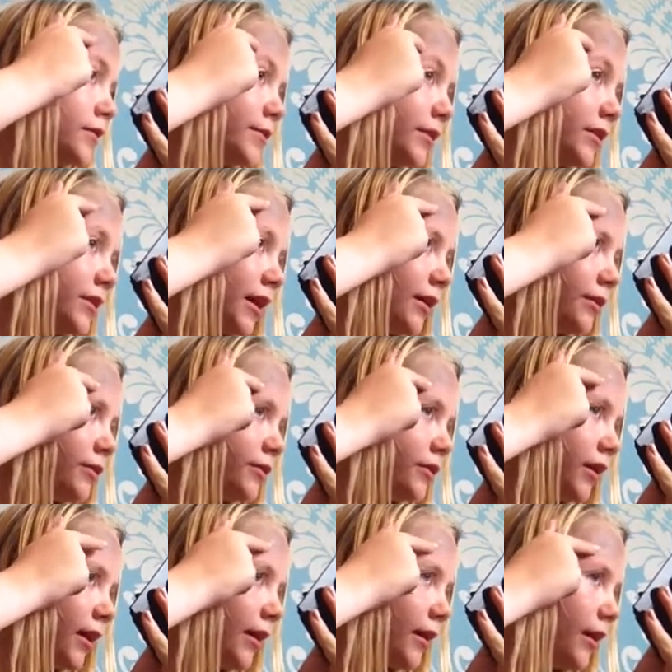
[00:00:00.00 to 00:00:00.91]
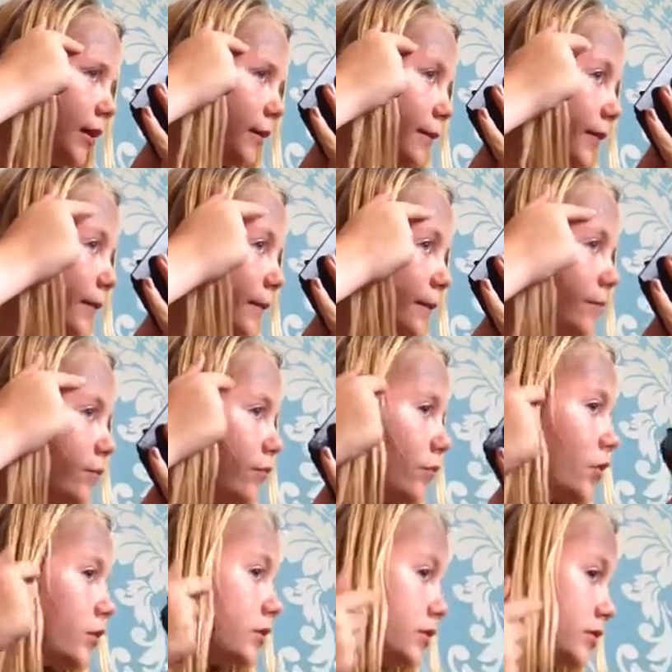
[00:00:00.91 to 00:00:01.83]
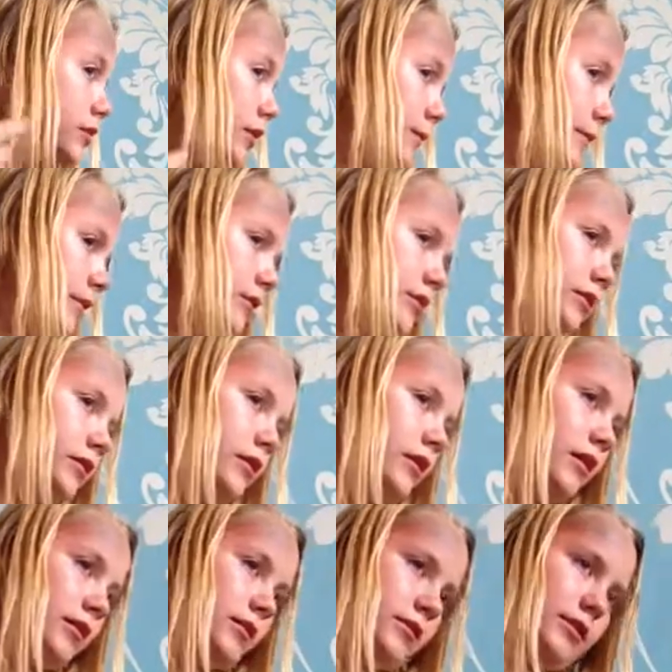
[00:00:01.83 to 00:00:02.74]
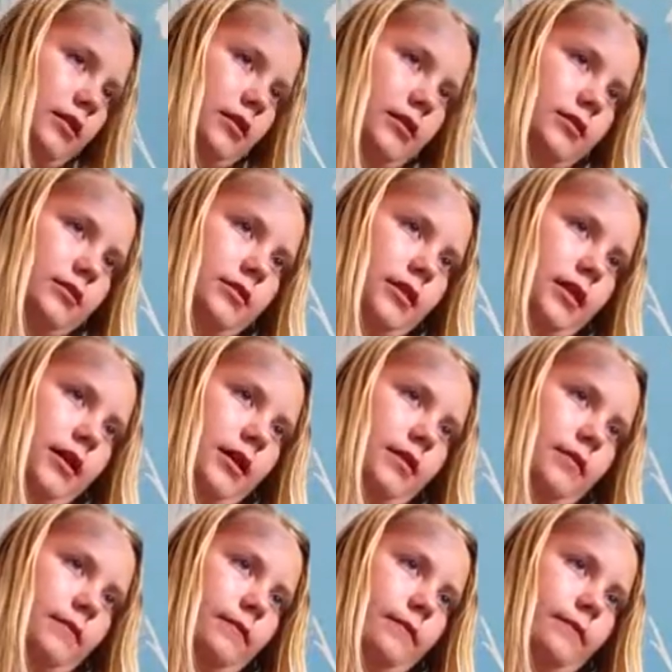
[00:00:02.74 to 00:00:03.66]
smudge it out slightly, but not so much so you can't tell it's there.